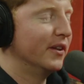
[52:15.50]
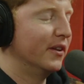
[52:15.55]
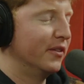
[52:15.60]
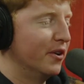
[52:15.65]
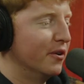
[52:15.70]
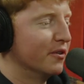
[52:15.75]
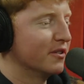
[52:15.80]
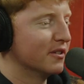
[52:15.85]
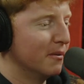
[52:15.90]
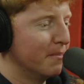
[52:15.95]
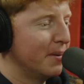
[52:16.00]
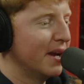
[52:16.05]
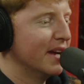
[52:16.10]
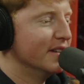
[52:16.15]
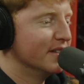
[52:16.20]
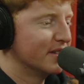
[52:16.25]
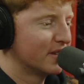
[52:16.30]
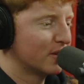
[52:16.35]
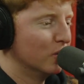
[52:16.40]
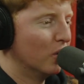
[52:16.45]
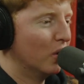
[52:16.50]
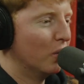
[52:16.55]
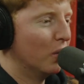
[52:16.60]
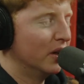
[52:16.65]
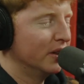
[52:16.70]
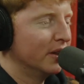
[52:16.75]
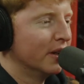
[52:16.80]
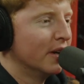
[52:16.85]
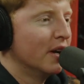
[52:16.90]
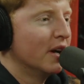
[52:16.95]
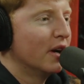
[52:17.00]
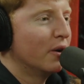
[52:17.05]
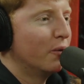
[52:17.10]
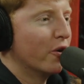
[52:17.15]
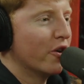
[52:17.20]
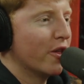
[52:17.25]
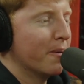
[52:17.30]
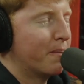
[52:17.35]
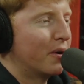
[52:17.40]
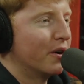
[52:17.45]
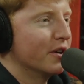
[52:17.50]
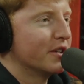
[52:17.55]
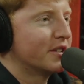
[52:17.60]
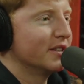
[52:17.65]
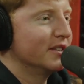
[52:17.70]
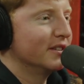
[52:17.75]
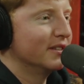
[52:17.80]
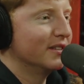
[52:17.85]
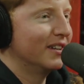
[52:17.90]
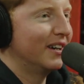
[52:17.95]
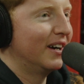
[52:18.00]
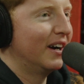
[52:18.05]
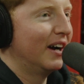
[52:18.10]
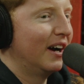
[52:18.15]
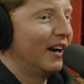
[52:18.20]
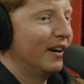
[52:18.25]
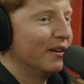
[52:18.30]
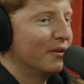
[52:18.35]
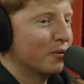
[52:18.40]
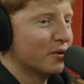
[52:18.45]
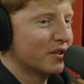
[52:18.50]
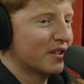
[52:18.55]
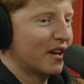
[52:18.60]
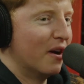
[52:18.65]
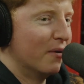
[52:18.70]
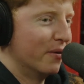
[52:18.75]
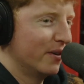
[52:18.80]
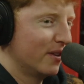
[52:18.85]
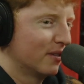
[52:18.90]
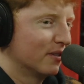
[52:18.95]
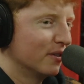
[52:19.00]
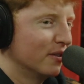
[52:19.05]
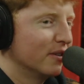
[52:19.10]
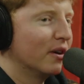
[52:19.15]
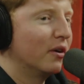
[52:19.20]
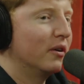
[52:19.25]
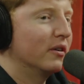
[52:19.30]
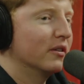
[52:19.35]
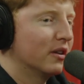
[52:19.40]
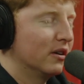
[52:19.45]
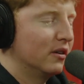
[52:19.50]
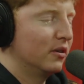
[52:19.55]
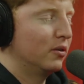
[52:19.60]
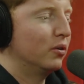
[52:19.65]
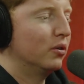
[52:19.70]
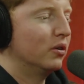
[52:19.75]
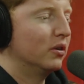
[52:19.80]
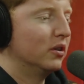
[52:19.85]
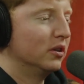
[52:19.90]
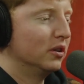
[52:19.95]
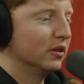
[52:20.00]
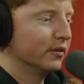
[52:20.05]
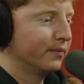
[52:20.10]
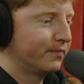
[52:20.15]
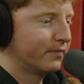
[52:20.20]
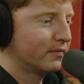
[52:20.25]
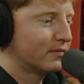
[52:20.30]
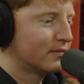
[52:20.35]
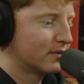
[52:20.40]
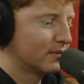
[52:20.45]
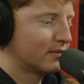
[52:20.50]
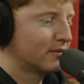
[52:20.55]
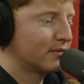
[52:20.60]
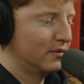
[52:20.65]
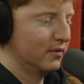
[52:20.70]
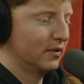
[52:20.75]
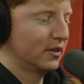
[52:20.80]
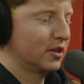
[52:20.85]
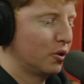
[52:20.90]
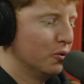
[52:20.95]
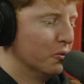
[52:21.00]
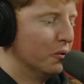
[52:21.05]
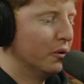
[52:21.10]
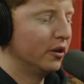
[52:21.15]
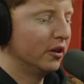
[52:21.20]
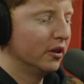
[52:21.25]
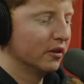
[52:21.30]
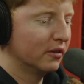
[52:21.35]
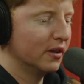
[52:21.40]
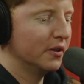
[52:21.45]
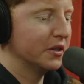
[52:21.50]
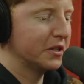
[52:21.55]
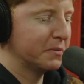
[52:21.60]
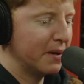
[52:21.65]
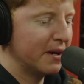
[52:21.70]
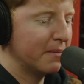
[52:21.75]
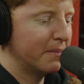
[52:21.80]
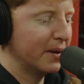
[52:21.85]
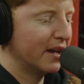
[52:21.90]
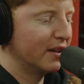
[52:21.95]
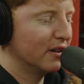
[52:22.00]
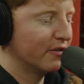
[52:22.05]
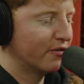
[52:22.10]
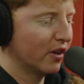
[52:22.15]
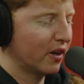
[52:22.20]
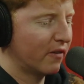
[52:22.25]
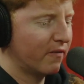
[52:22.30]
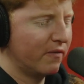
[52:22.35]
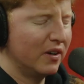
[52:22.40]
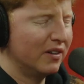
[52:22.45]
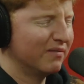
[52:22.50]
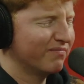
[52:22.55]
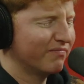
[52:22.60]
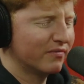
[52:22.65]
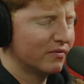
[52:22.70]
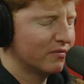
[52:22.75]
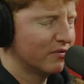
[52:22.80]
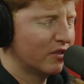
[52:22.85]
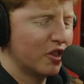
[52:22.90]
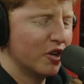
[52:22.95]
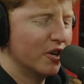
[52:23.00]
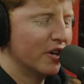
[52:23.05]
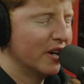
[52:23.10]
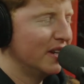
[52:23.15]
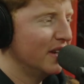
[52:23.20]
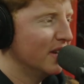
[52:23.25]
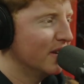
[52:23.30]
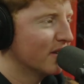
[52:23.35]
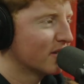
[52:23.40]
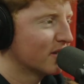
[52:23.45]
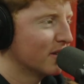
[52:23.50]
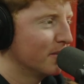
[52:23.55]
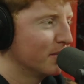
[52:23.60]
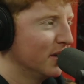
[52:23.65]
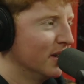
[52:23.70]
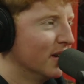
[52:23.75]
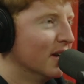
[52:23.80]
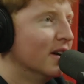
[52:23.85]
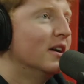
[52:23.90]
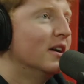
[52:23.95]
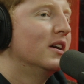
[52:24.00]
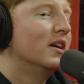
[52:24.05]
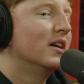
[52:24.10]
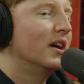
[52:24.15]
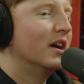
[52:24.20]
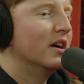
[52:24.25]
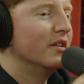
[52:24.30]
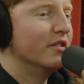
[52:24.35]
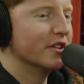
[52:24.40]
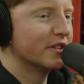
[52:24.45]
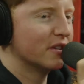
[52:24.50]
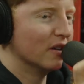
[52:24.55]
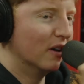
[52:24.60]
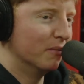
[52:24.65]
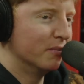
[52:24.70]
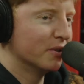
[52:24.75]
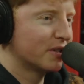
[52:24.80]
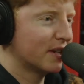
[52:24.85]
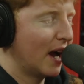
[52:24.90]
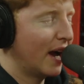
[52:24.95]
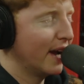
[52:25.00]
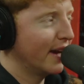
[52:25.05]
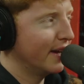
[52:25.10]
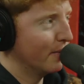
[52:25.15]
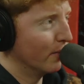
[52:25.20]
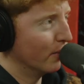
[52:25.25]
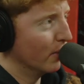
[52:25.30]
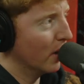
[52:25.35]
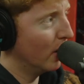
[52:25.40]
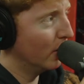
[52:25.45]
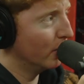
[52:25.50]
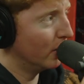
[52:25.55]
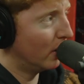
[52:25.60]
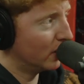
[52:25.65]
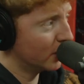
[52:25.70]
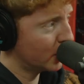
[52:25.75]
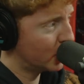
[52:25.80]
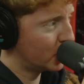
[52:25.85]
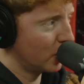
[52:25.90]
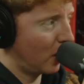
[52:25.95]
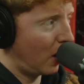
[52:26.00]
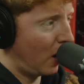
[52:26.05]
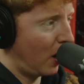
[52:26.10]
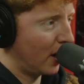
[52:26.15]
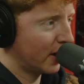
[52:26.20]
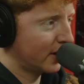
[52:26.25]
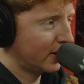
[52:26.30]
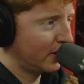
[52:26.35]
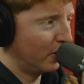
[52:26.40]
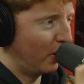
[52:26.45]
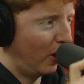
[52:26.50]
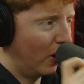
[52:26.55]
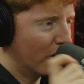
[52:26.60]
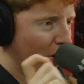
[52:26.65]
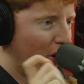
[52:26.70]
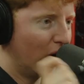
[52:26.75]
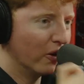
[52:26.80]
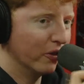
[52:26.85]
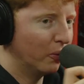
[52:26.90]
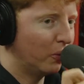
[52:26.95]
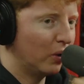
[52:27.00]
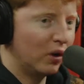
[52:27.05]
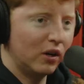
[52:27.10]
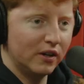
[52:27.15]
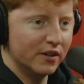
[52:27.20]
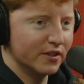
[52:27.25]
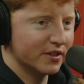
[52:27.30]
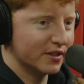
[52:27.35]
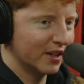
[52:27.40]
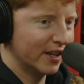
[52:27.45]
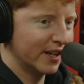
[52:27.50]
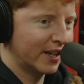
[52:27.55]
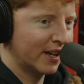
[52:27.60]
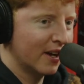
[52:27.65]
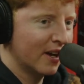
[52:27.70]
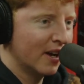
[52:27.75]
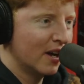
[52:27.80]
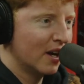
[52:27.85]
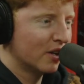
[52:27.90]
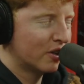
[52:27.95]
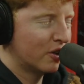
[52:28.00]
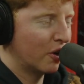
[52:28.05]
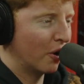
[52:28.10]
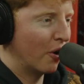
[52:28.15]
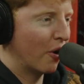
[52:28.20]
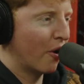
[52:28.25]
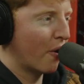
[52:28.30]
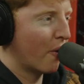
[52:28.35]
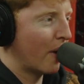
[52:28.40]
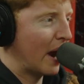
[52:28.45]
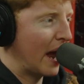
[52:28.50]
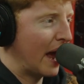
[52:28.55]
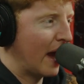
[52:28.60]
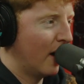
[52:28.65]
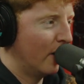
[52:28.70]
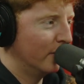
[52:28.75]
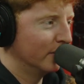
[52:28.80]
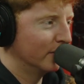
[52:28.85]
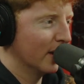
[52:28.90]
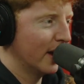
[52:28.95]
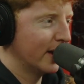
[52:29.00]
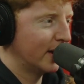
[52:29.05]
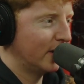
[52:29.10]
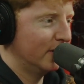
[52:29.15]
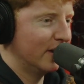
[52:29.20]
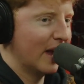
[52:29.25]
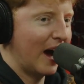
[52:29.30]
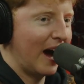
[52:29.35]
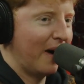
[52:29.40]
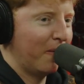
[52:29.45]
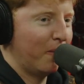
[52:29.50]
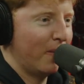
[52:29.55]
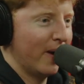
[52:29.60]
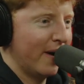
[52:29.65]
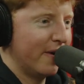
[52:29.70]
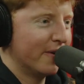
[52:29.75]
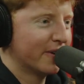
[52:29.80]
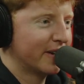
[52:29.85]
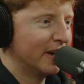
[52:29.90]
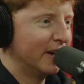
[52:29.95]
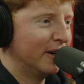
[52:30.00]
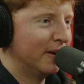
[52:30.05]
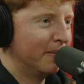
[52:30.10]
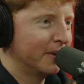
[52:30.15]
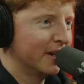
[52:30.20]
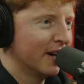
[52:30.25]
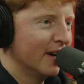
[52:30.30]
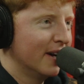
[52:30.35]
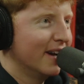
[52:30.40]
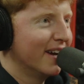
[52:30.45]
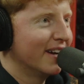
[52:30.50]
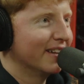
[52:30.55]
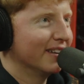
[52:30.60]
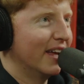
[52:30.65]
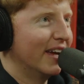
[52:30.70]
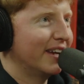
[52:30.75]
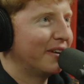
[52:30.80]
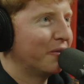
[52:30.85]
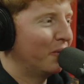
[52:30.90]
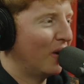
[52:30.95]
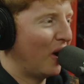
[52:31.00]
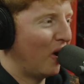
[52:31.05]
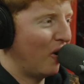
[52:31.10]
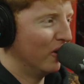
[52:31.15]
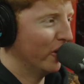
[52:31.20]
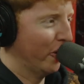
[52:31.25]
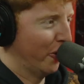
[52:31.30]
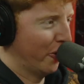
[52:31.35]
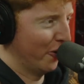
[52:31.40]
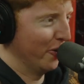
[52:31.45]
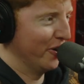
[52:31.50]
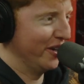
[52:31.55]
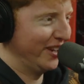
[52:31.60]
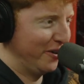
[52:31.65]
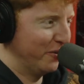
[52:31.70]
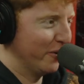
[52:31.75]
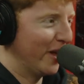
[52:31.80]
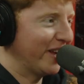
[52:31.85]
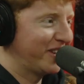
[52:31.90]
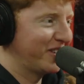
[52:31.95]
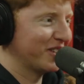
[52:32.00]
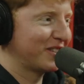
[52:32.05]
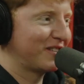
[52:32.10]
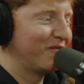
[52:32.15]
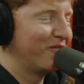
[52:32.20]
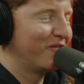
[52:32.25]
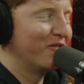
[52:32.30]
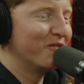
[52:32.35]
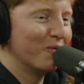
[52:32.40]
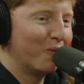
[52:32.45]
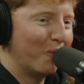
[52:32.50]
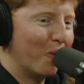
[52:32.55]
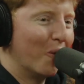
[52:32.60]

was an abandoned school one where the person was going through the whole school that has been abandoned for like 30 years or something, and this homeless guy had wrote on chalk on all the walls like, turn around, like, not welcomed, like, I'll hurt you, like, just like that.